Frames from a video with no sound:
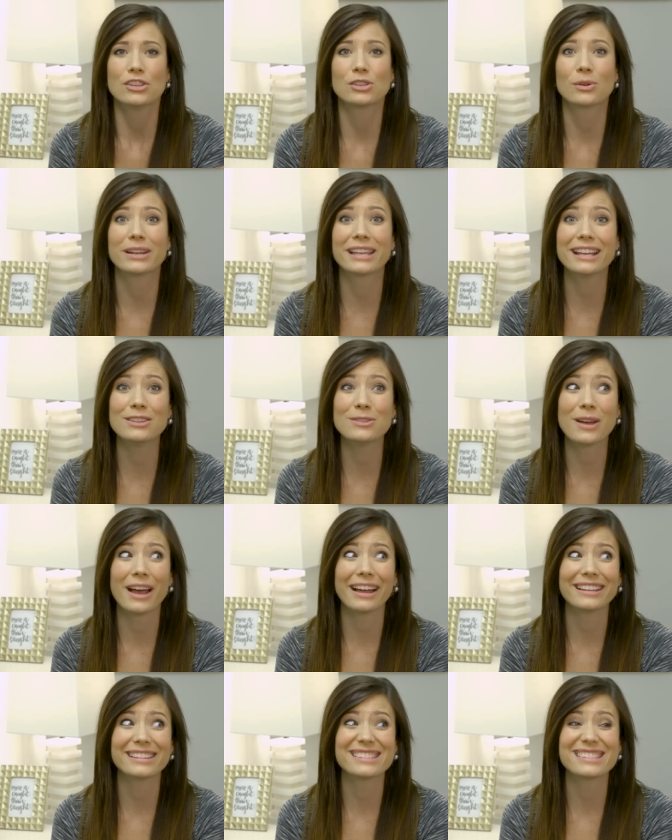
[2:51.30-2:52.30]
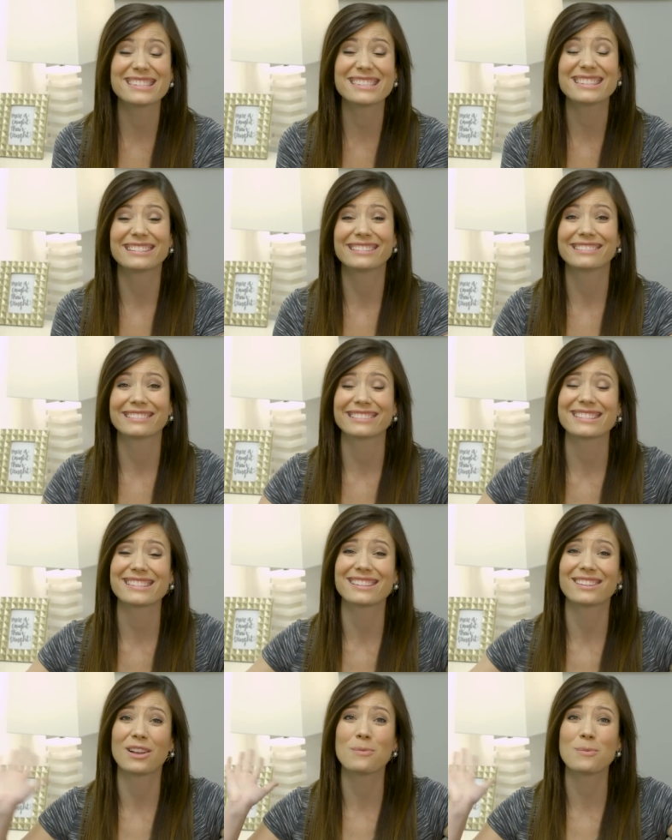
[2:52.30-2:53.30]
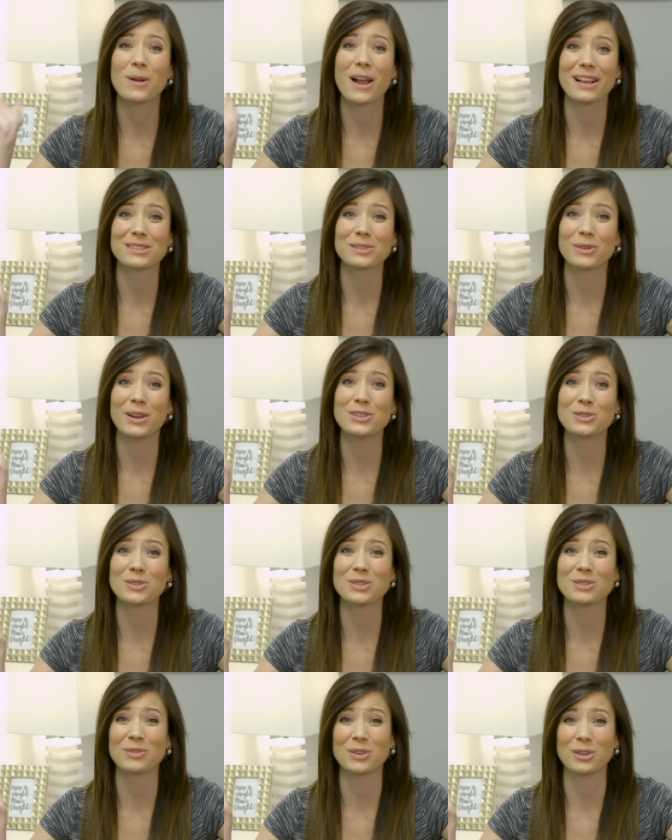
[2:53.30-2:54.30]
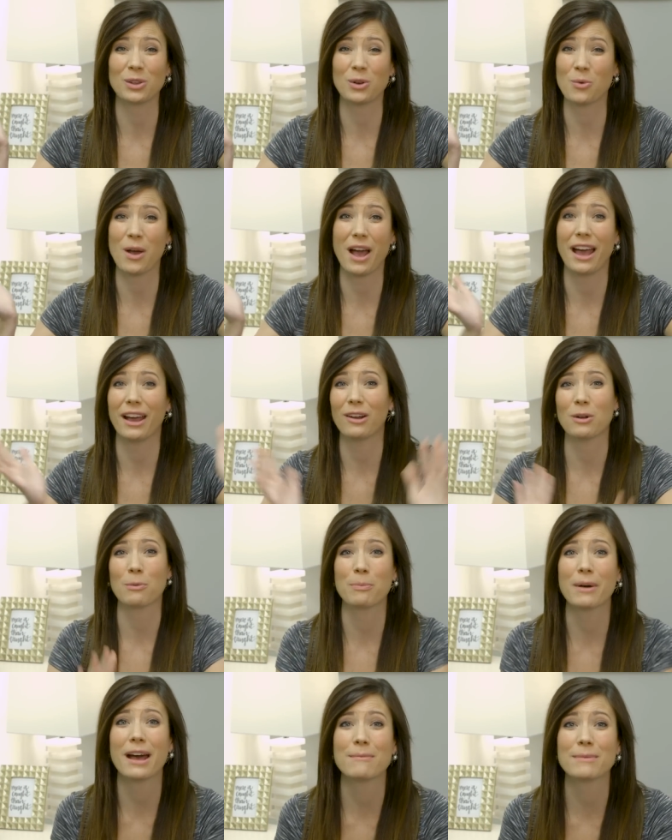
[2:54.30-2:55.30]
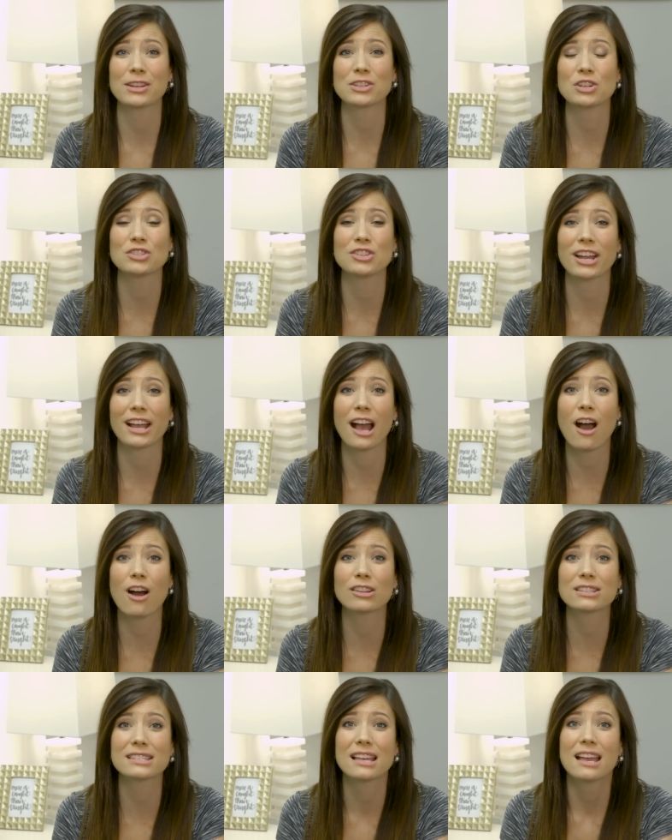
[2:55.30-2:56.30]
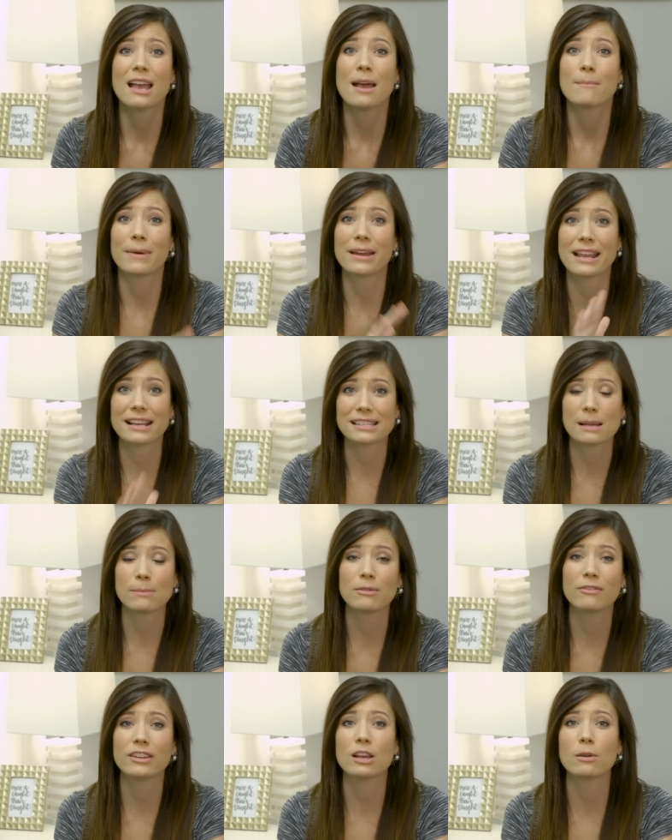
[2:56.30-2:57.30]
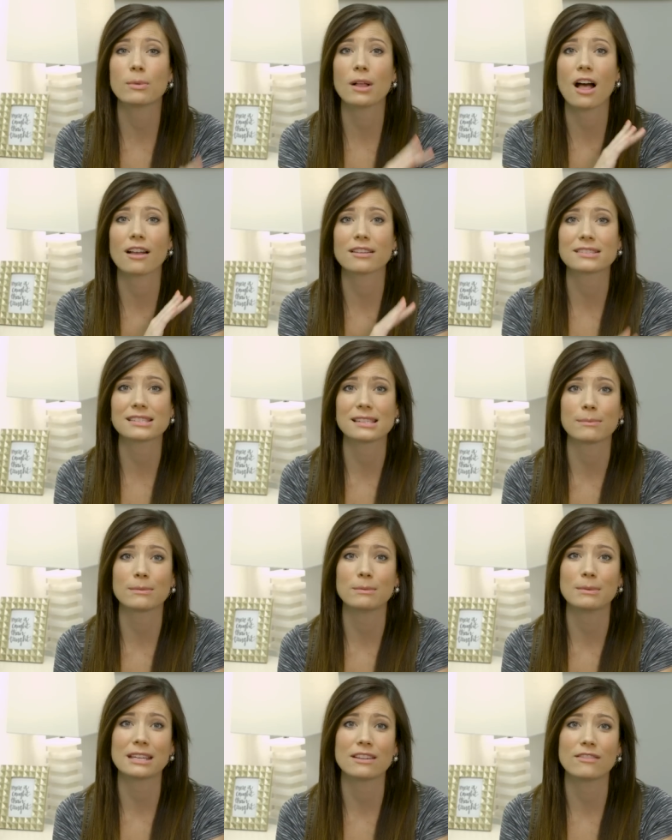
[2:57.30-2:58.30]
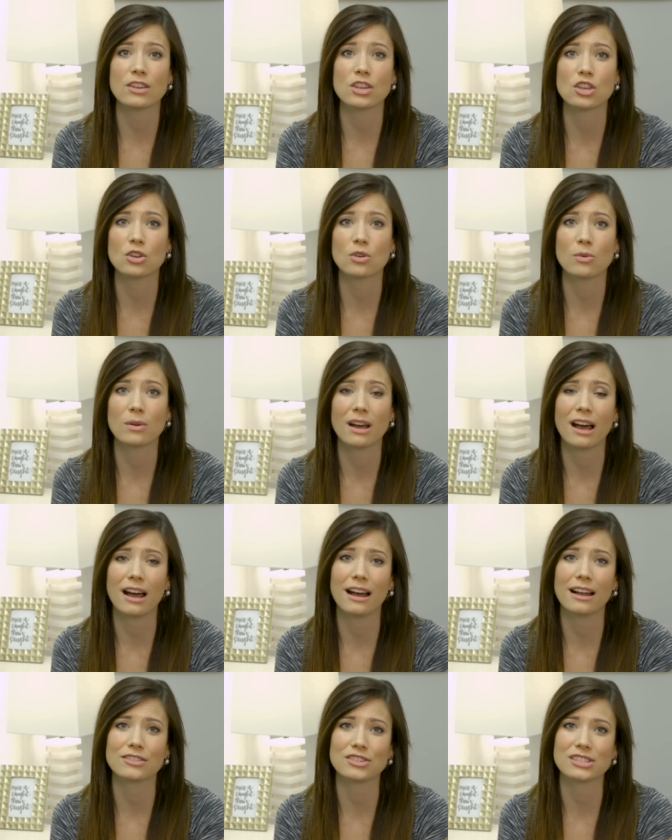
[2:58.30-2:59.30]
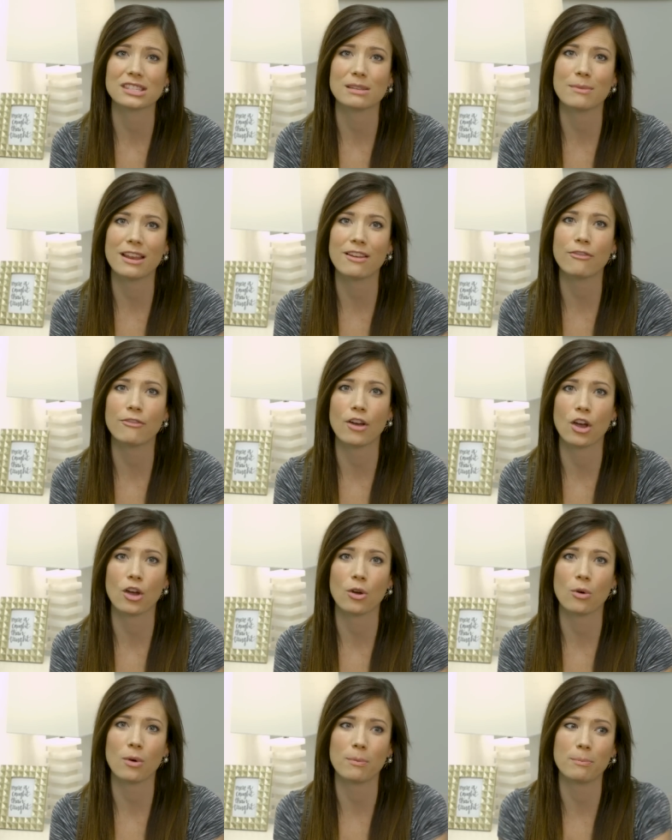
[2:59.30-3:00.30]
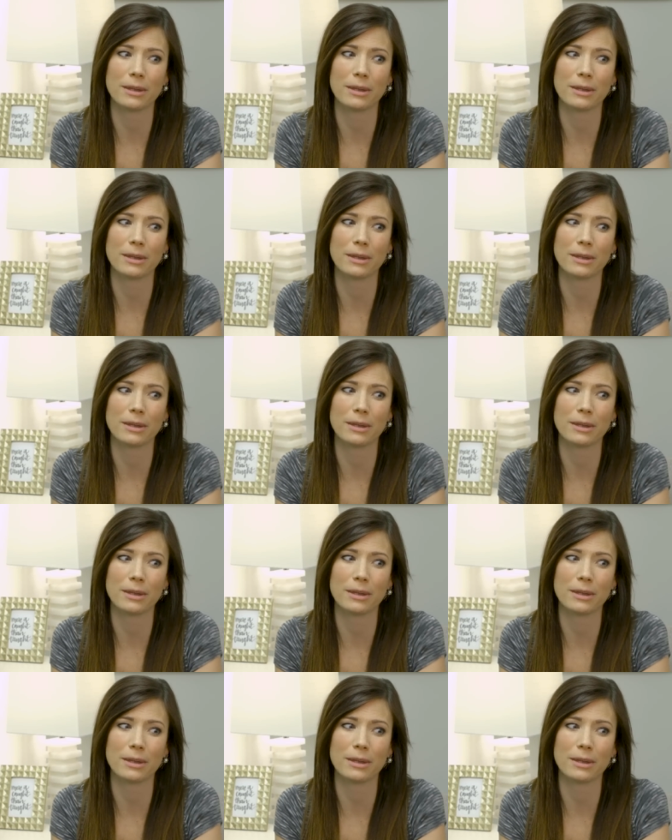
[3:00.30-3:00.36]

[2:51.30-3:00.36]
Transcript: So again, you guys, no more Ask Rachels for a little while, but make sure to check out my next couple of video blogs. I'm gonna be giving you uh, just some info